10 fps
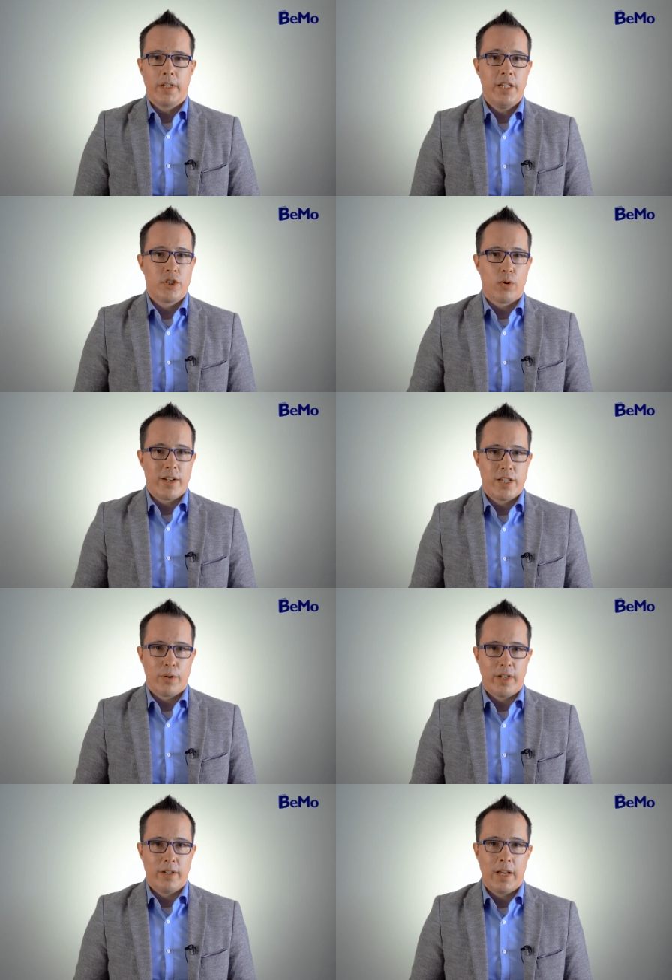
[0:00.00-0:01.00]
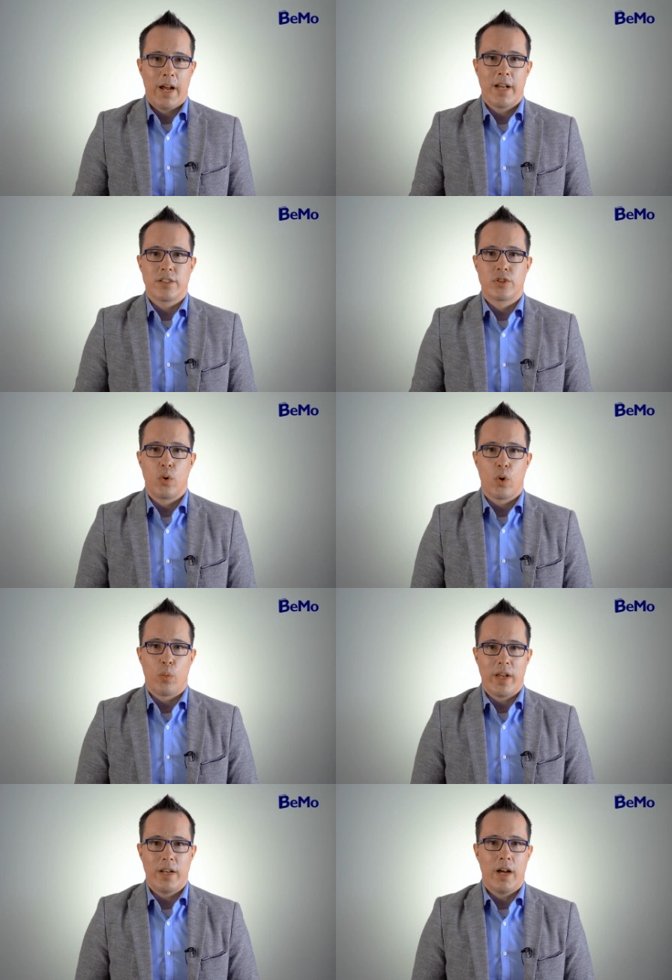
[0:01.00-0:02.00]
Each criterion has a score
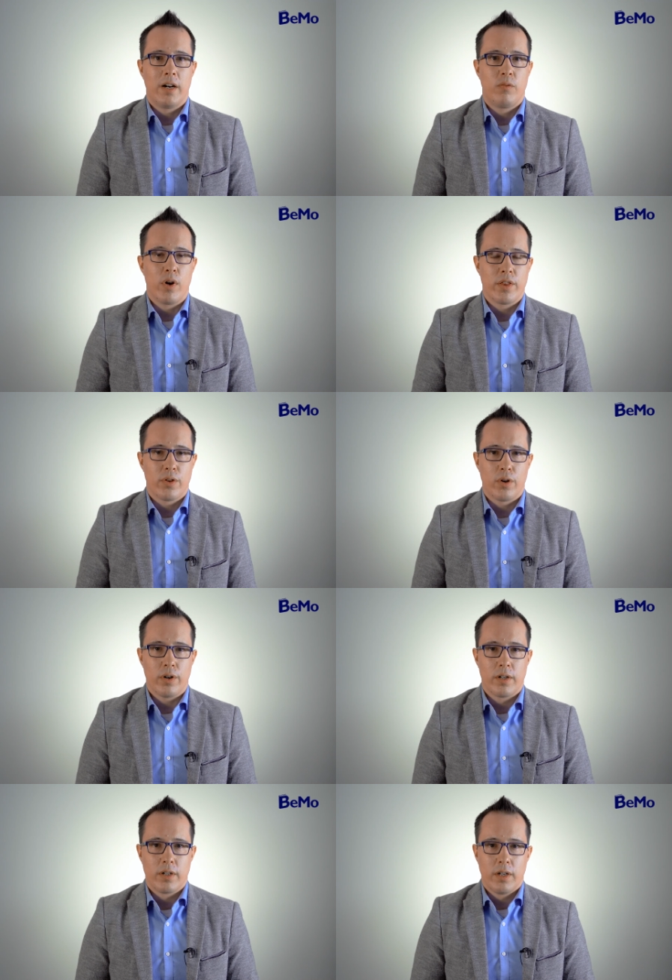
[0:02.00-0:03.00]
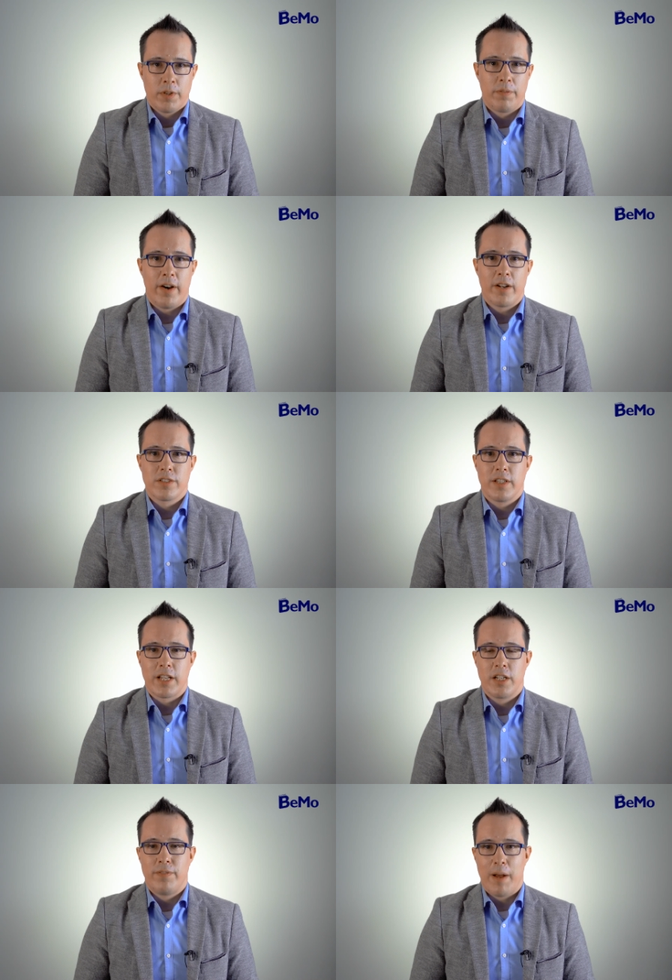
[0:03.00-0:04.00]
weight of one third. The final
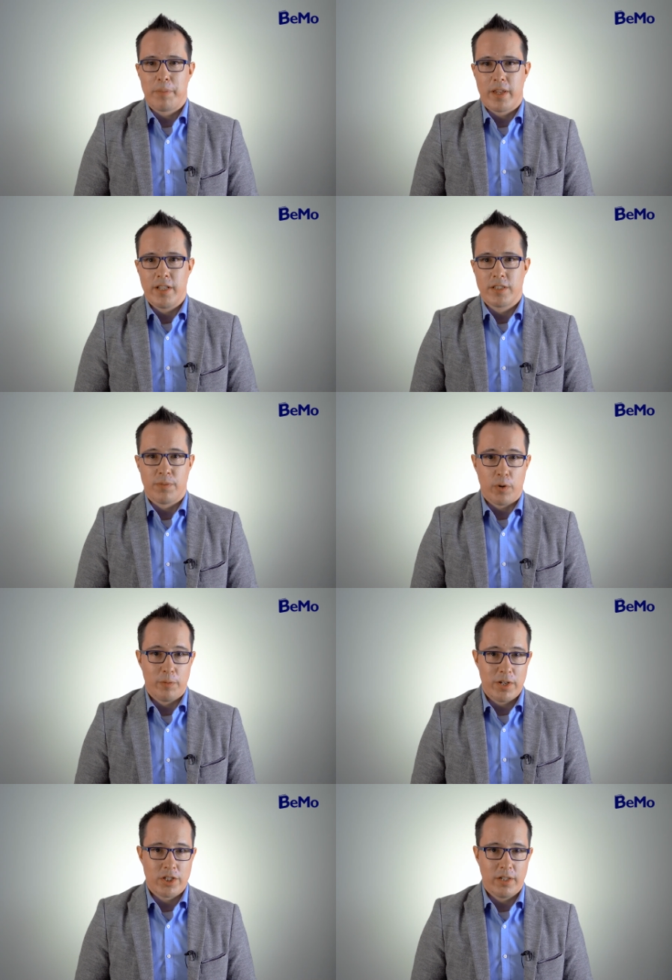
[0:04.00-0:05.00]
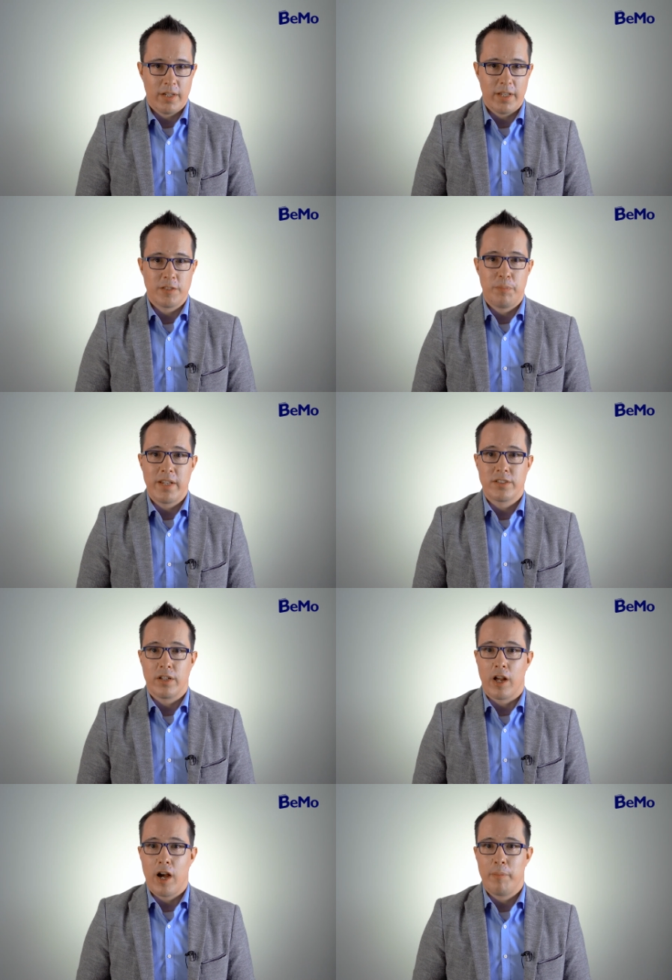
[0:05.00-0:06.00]
selection of applicants for admission is based
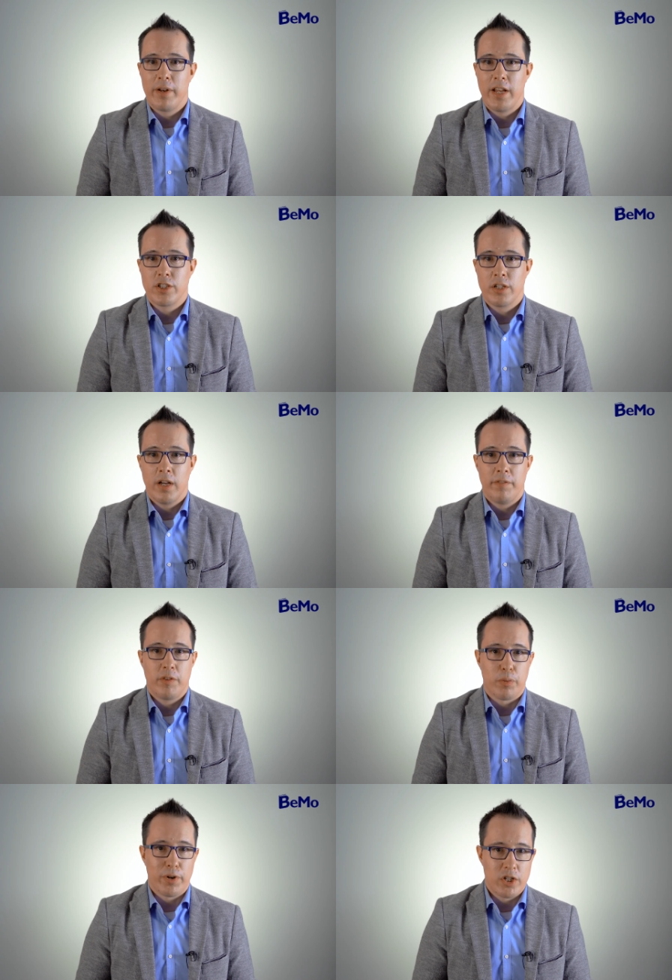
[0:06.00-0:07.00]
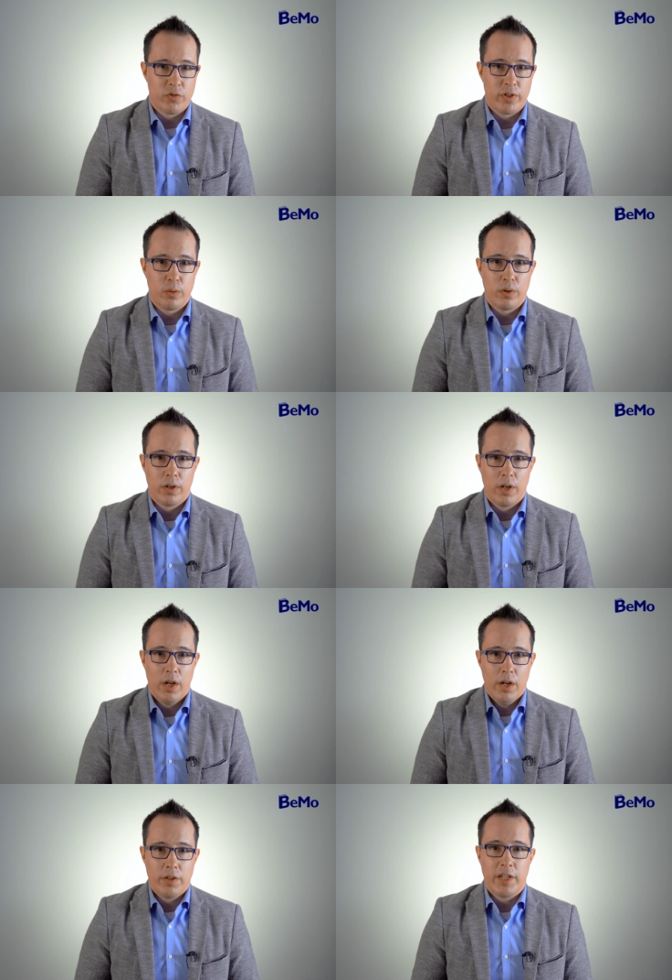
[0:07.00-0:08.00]
on a combination of the pre-interview,
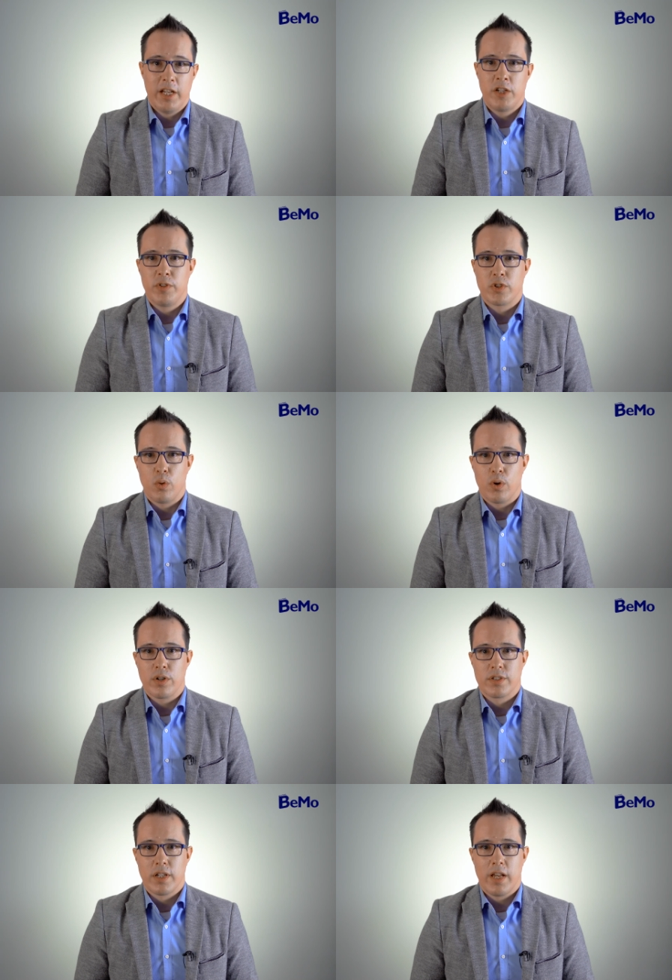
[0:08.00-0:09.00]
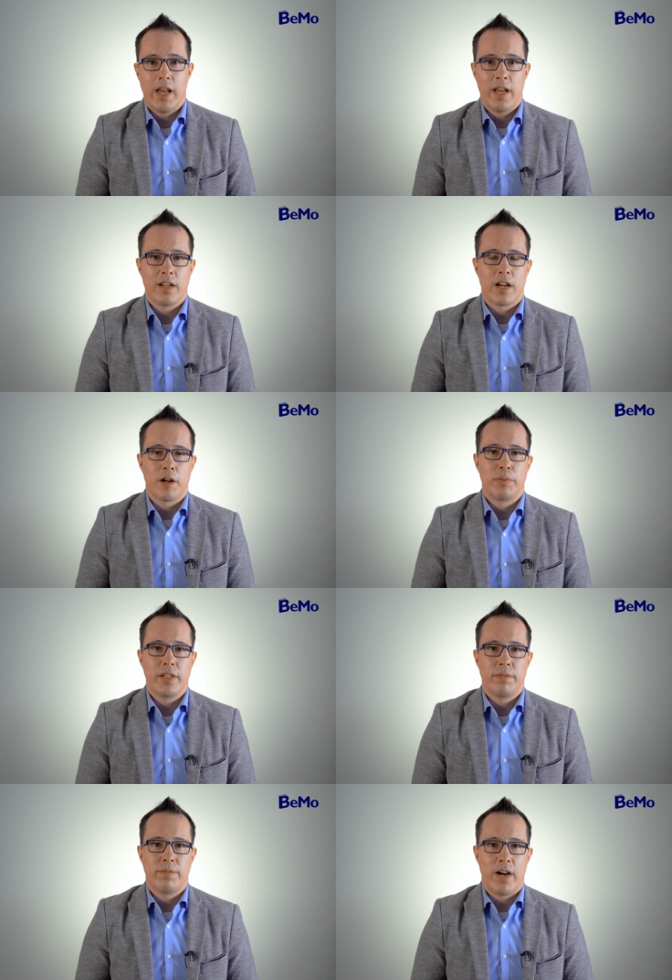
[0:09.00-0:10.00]
the interview scores, and a
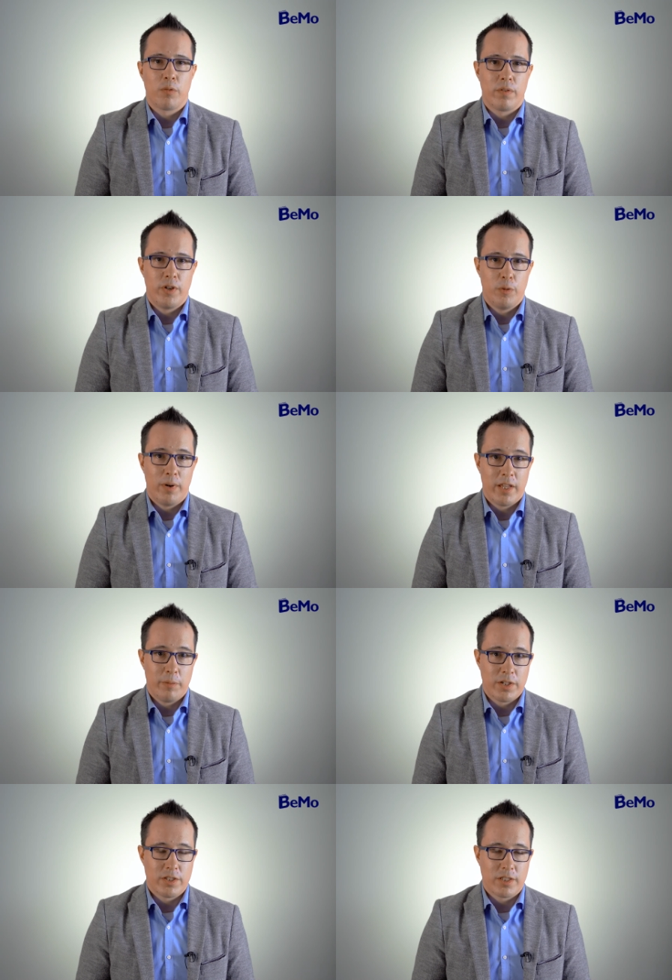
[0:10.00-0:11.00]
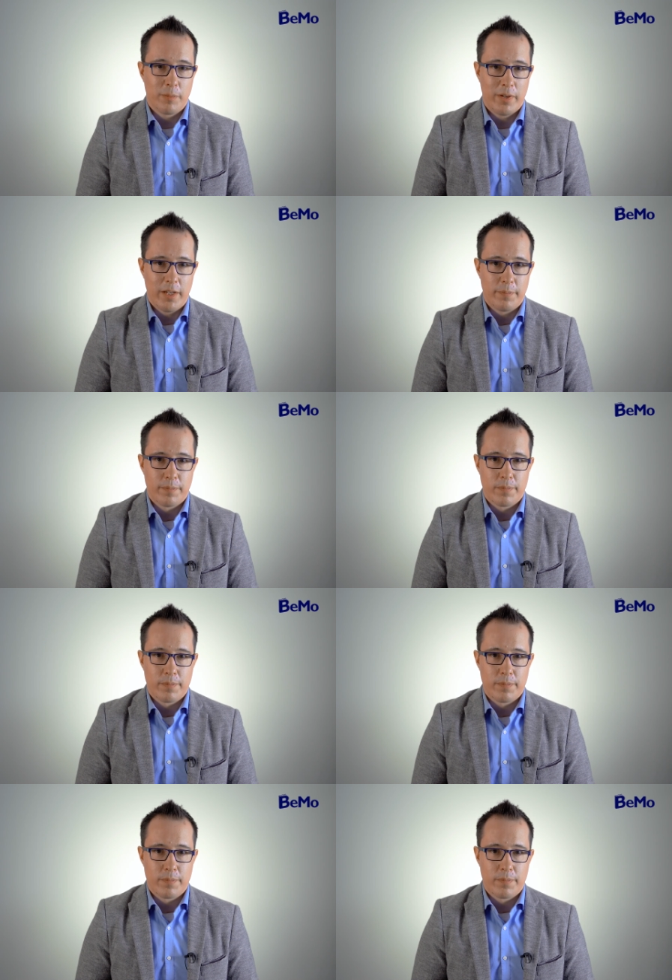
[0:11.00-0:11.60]
complete file review by the admissions committee.